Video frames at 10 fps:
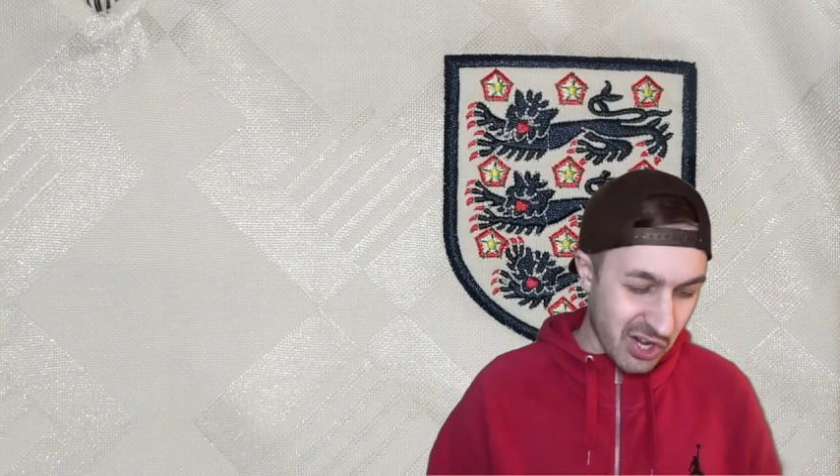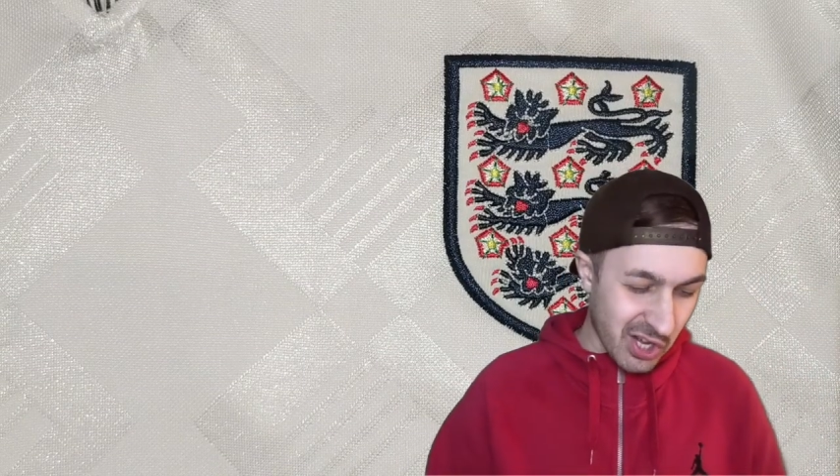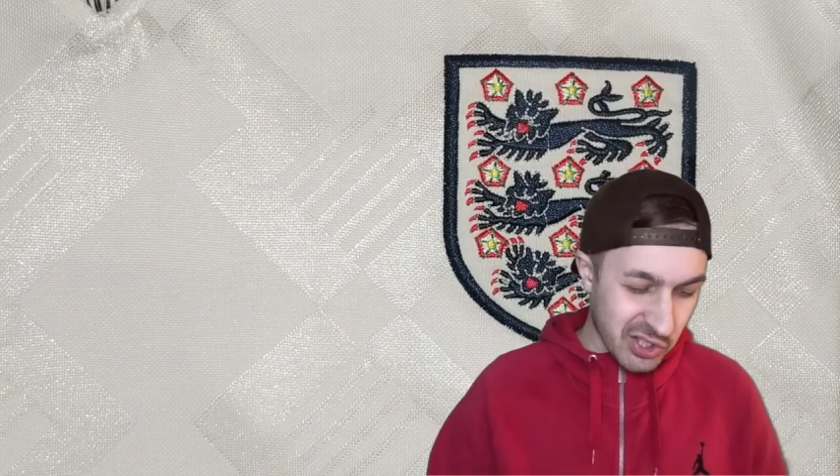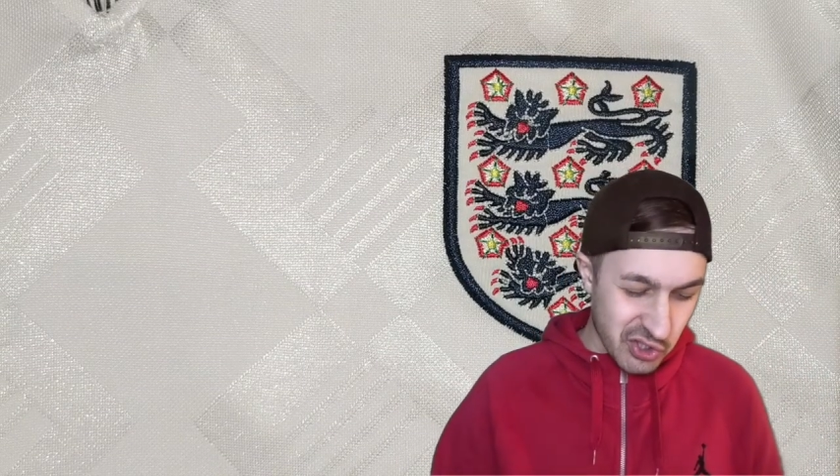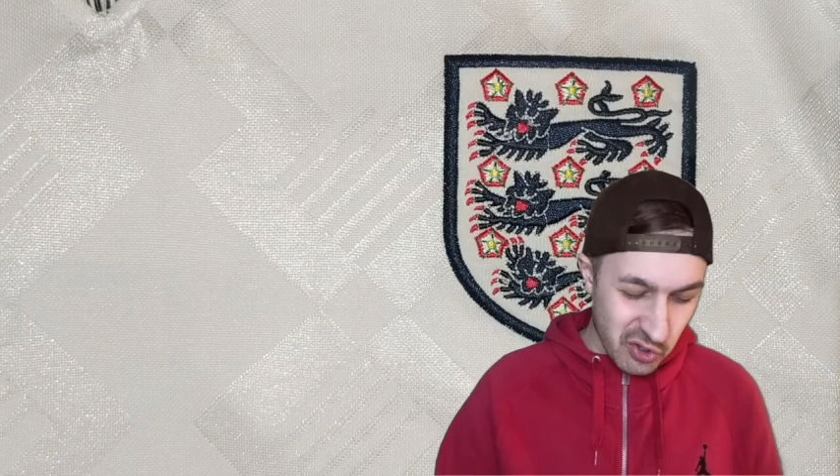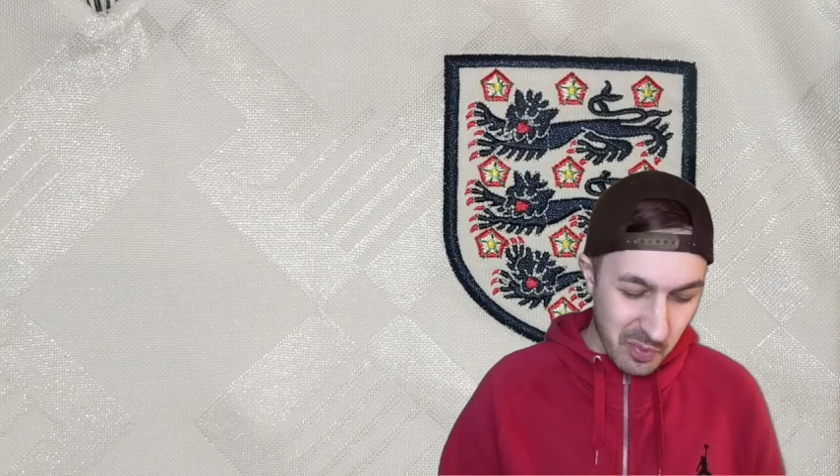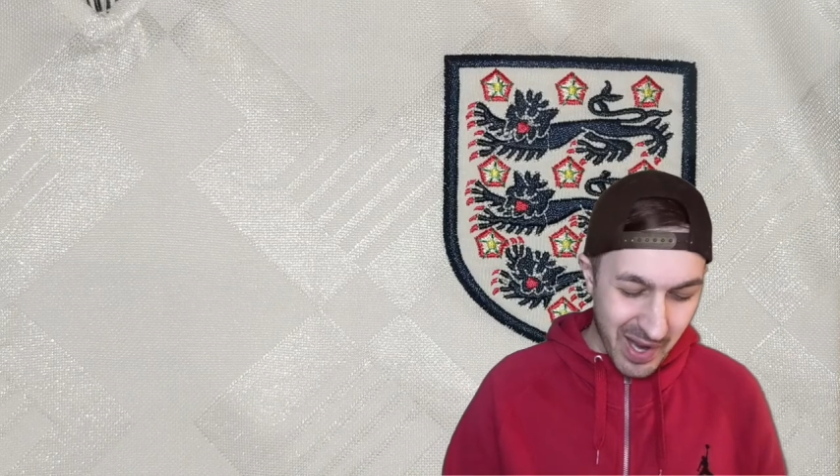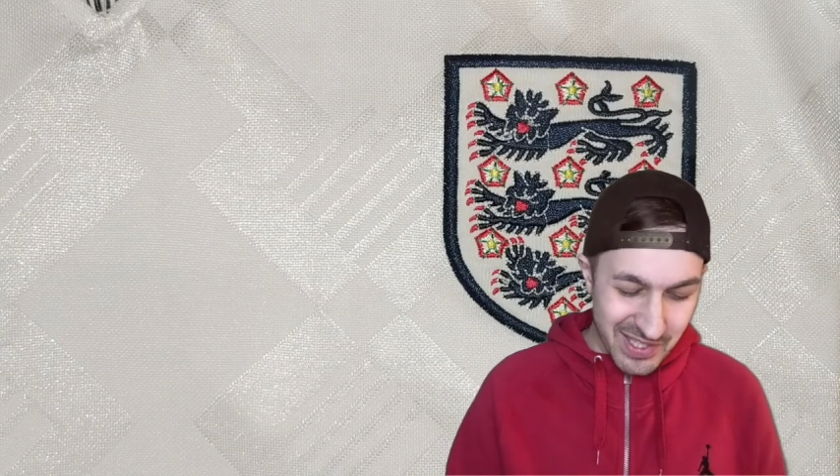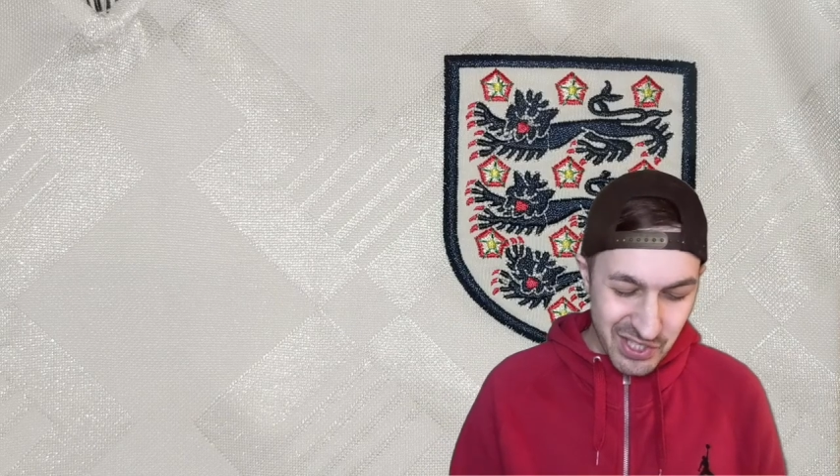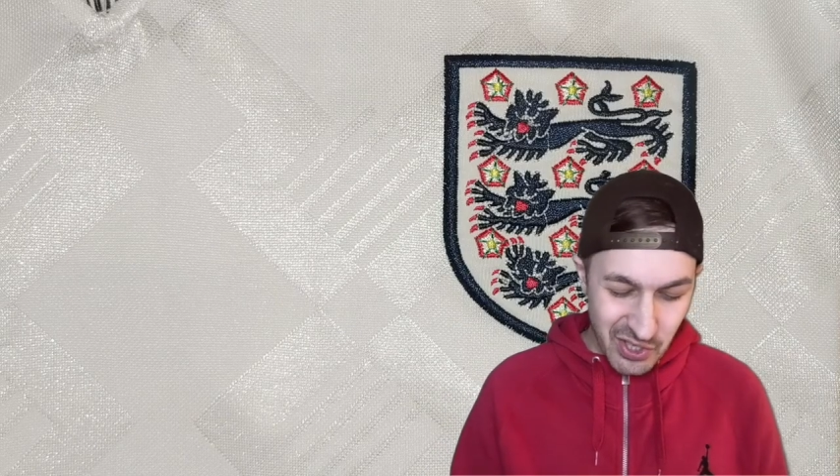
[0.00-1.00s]
Not too
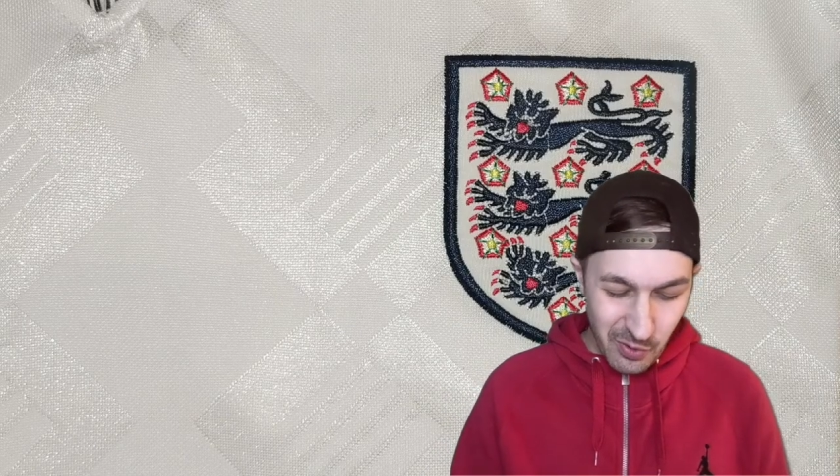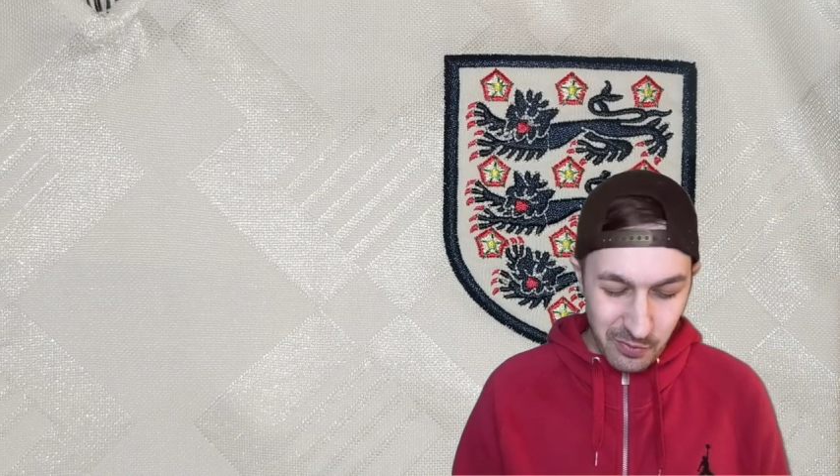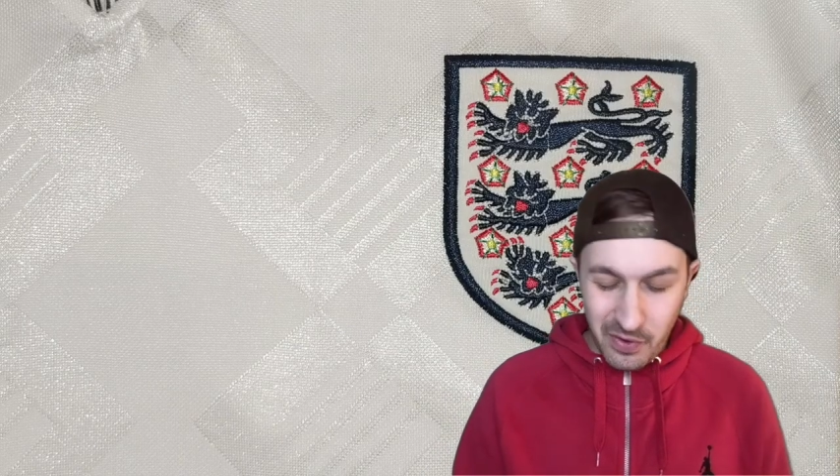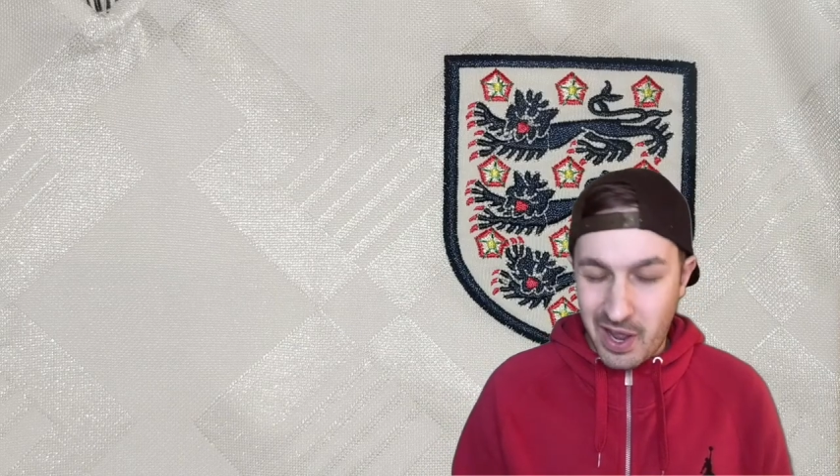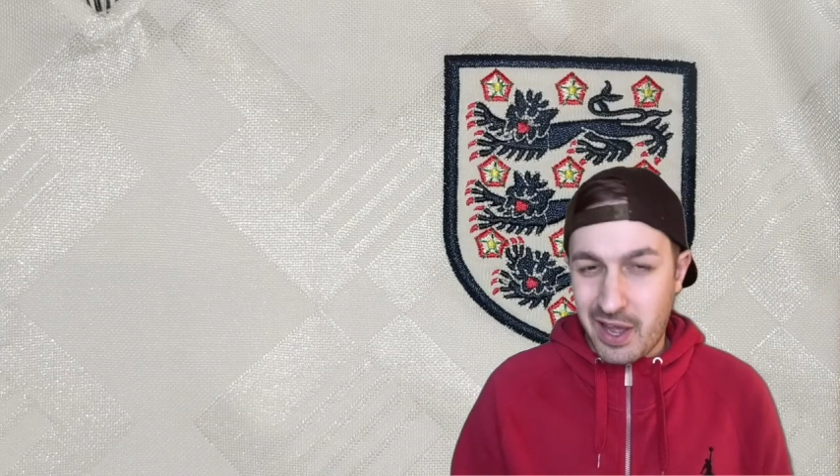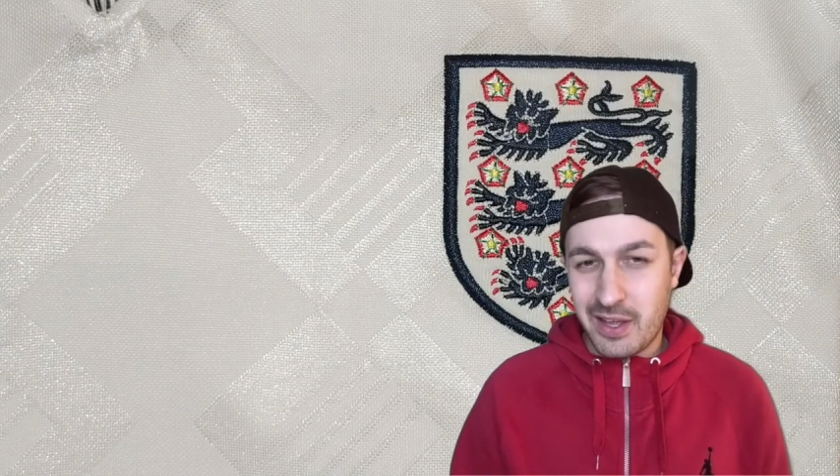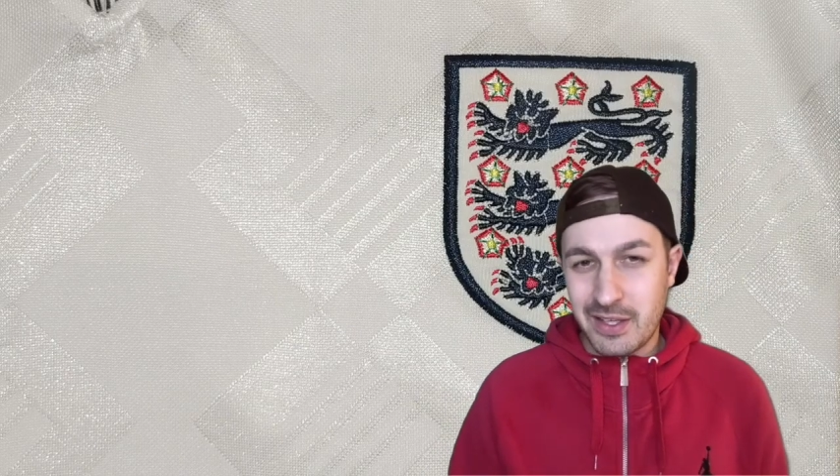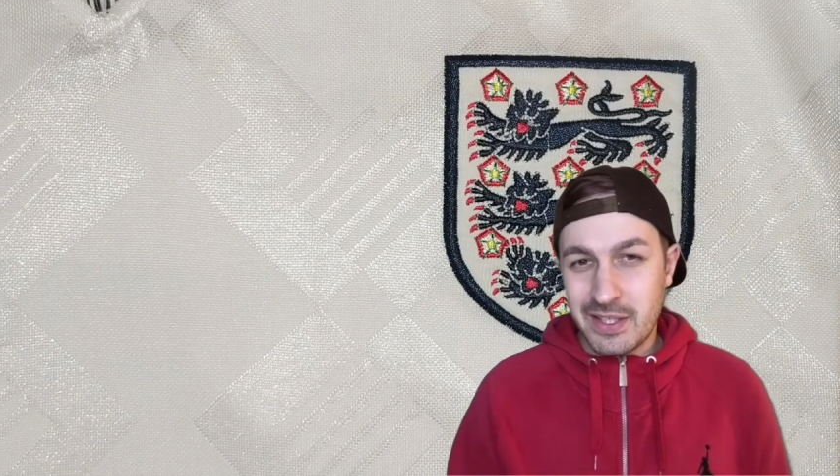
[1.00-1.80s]
bad so far.